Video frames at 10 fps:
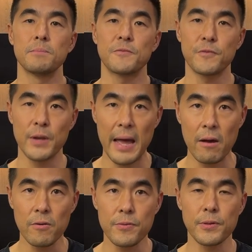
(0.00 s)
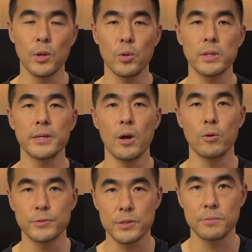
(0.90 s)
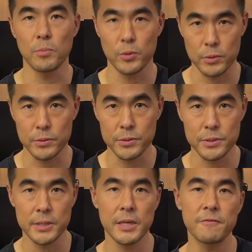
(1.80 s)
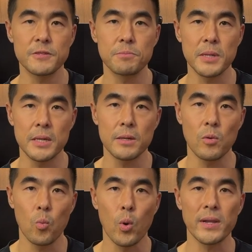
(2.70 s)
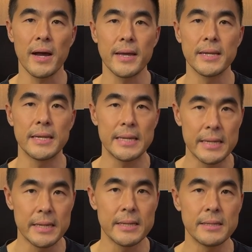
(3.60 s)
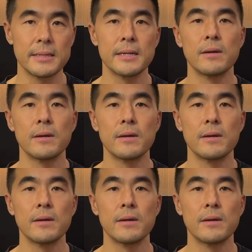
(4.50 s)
But for now, the locally hosted models gives me what I needed